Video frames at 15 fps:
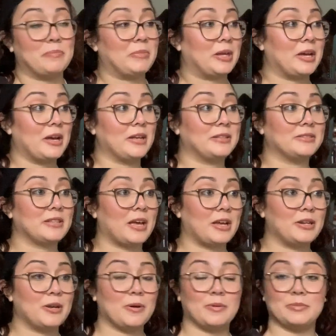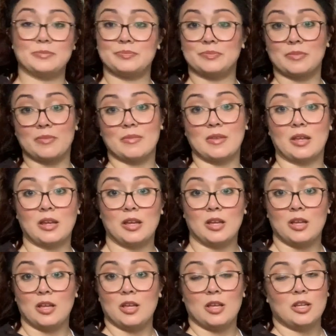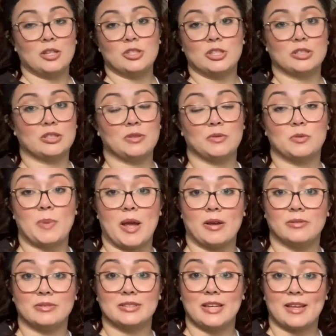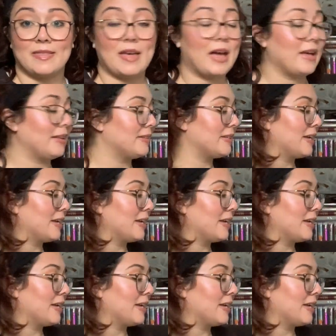because I don't just lose pounds like that,